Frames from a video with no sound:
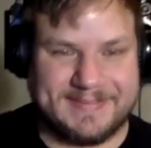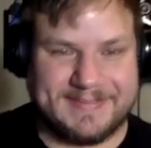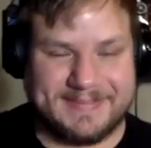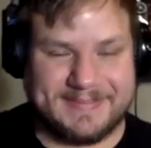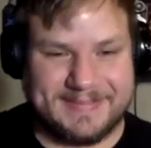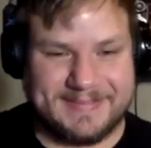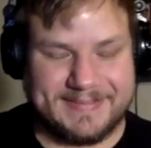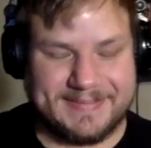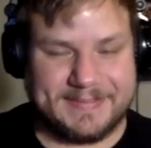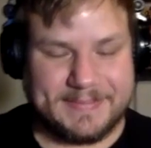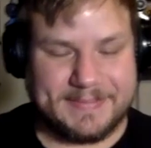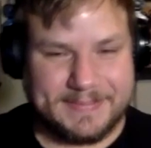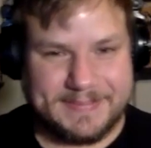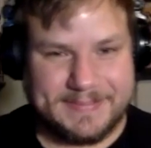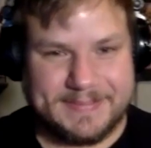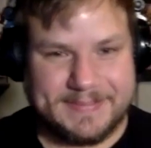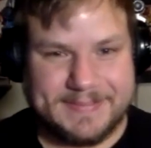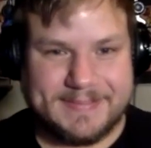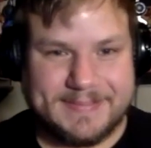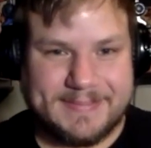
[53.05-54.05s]

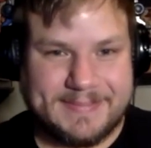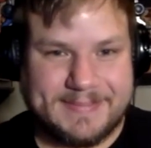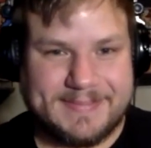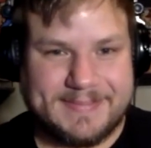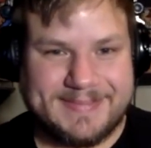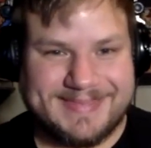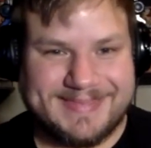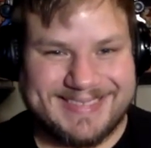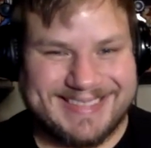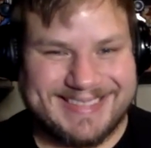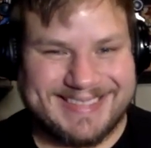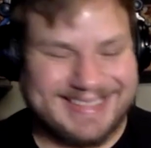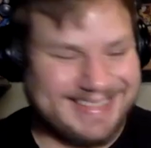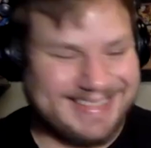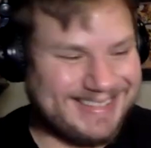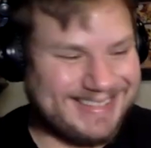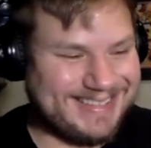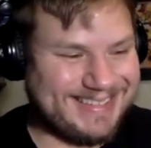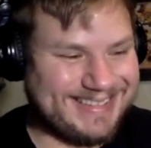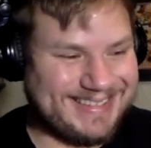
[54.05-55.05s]

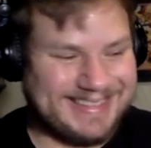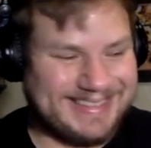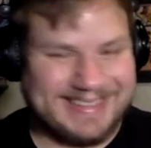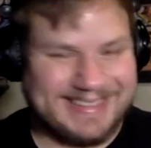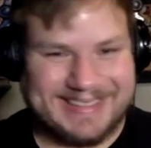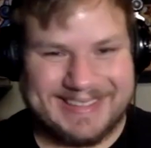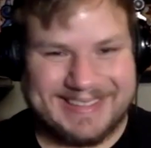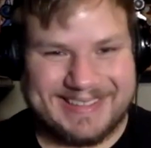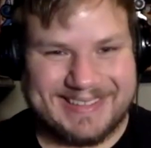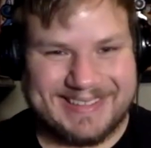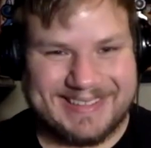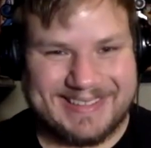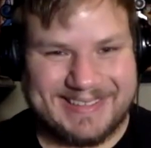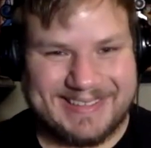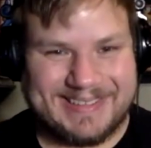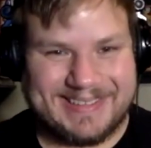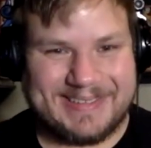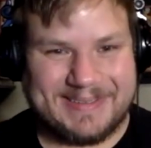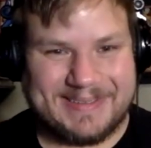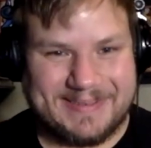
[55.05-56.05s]

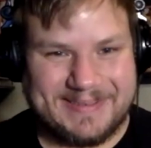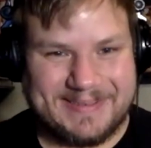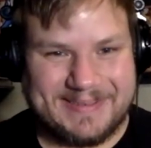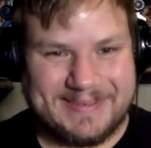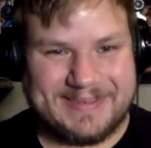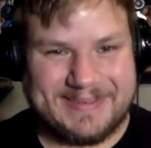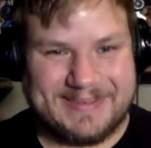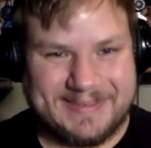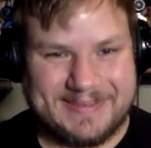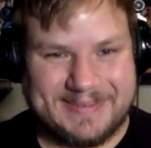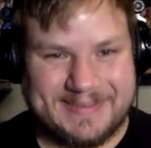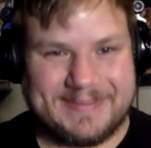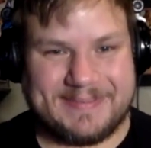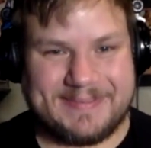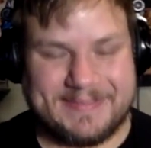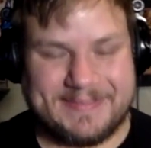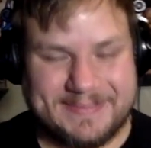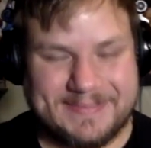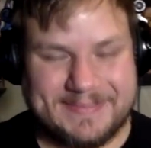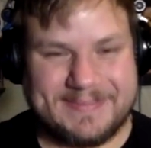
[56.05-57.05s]

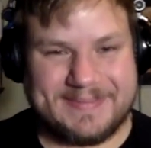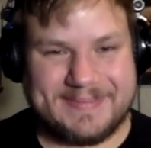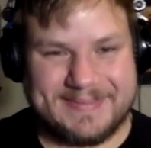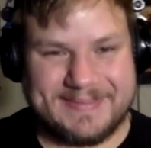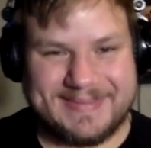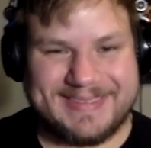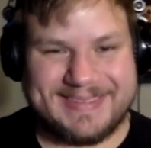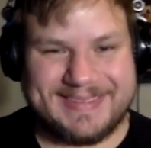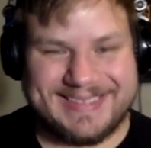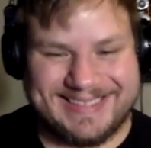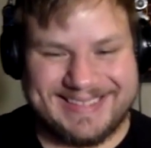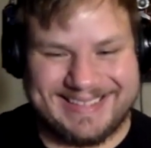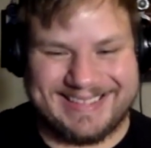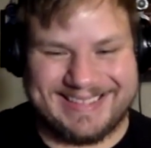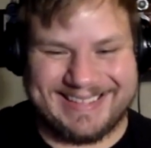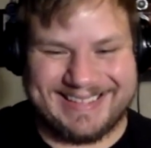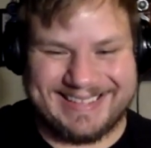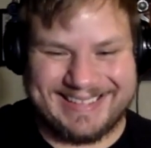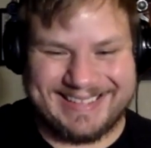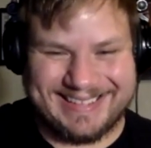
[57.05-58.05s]

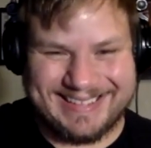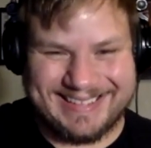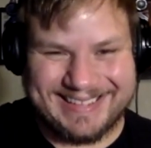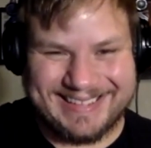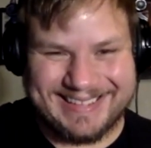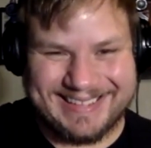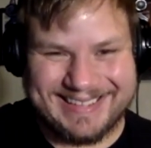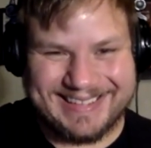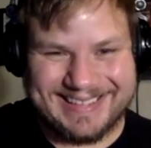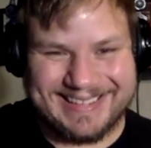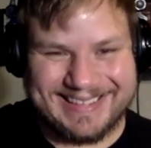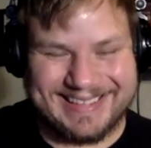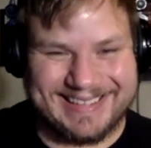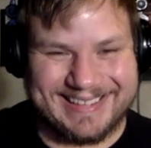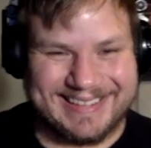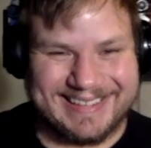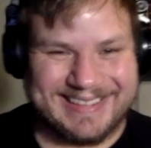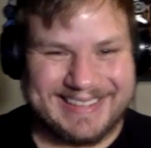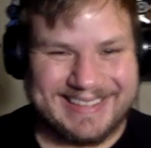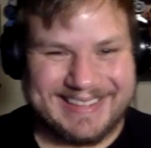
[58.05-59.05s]

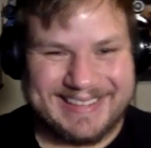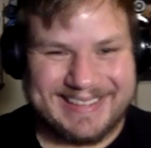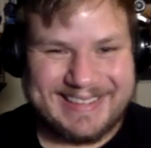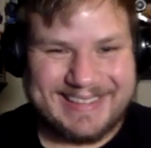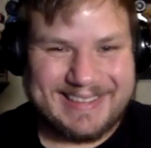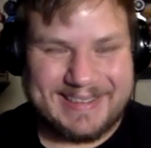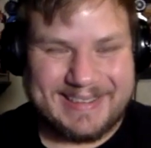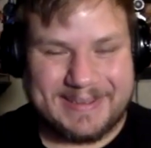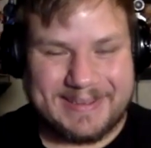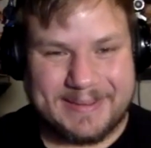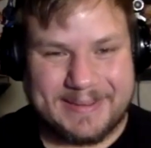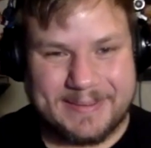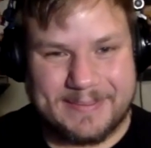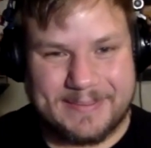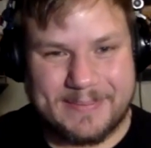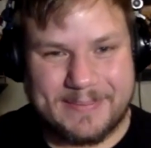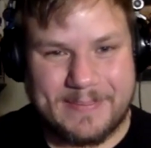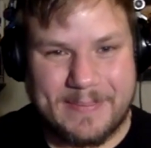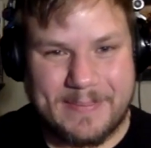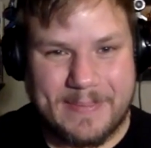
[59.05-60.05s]

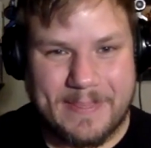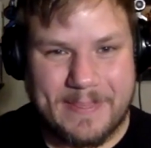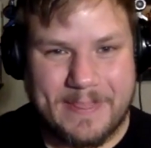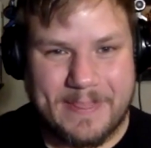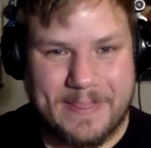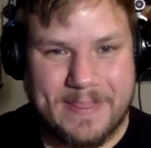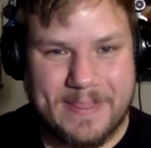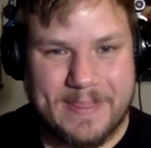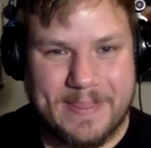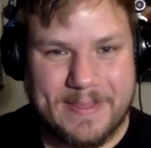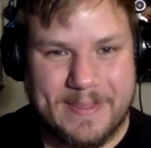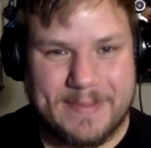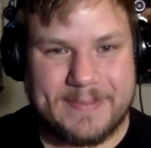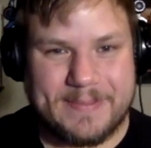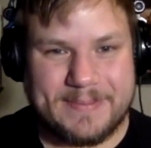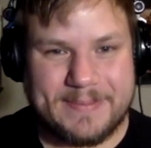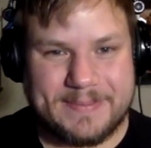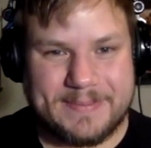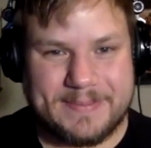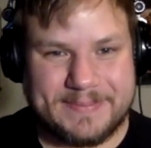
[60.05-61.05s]
(silent)